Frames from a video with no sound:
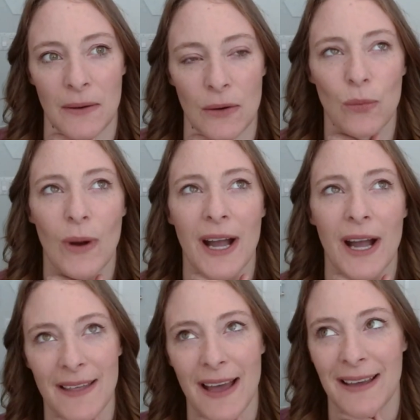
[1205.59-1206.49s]
Or why
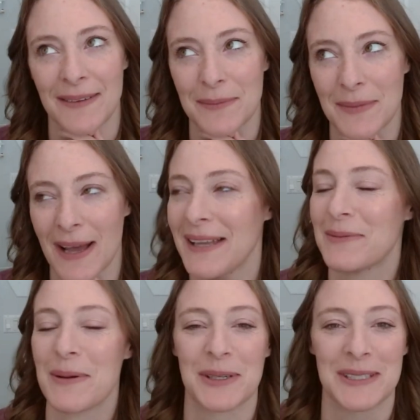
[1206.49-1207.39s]
did that, I don't
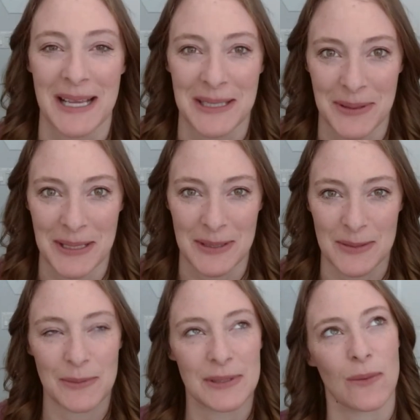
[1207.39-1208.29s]
remember exactly what it was,
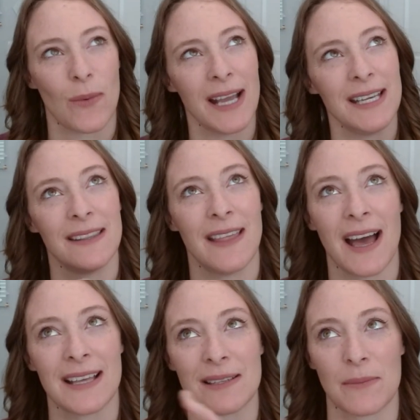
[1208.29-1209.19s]
but it was like, why did
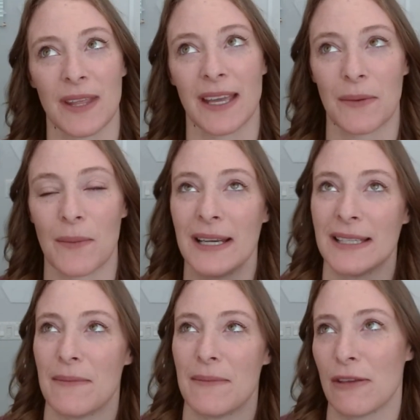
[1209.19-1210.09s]
that something? Why did
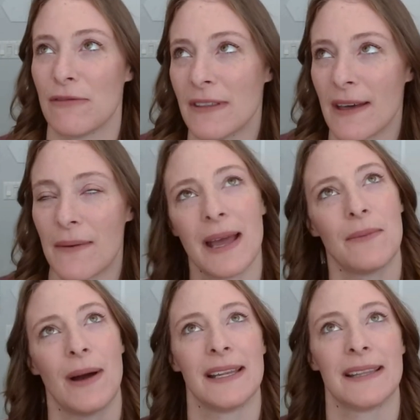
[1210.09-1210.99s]
that make you feel that way?
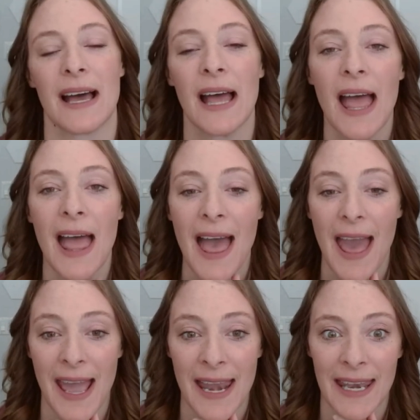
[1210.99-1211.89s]
Why did that?
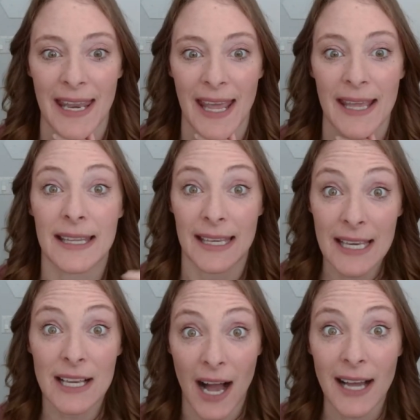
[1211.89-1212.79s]
And he
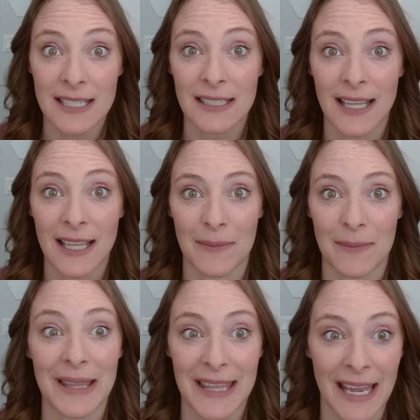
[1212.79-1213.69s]
got to like,
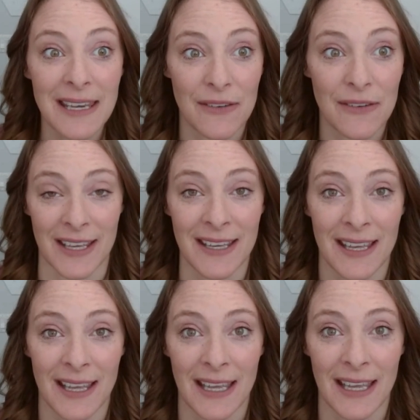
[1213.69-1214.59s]
by the end of it,
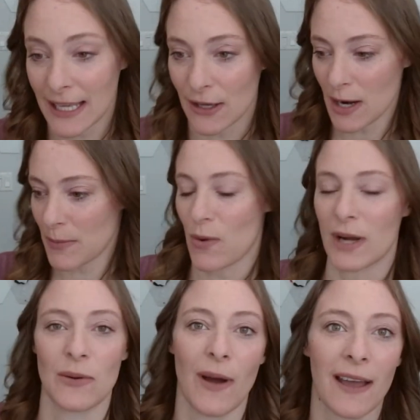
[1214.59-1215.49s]
he like got up and
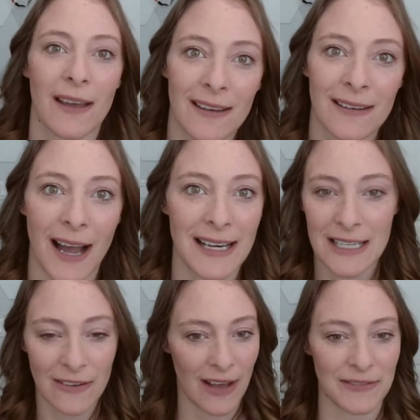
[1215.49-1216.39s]
walked away. I didn't
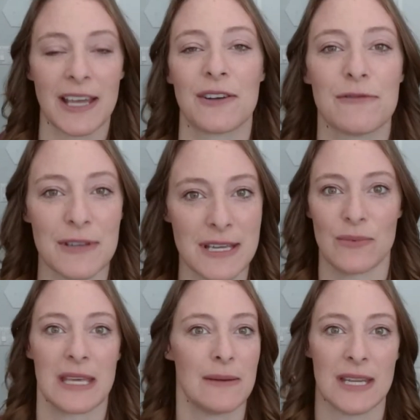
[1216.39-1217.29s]
even have to intervene
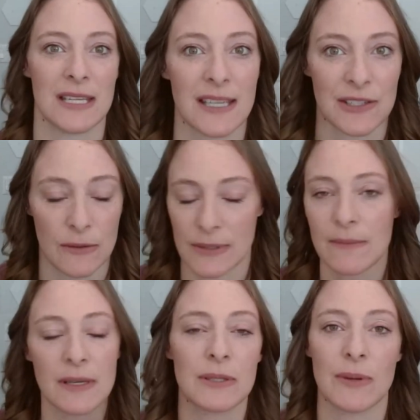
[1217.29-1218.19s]
with him and his sister. It was
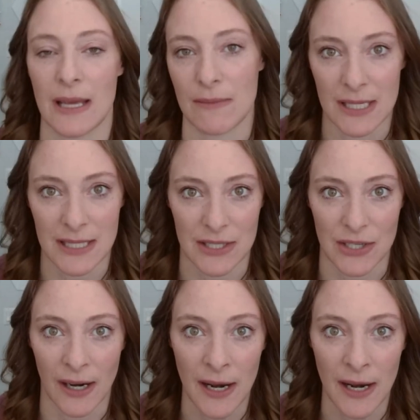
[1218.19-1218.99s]
something between him and his sister.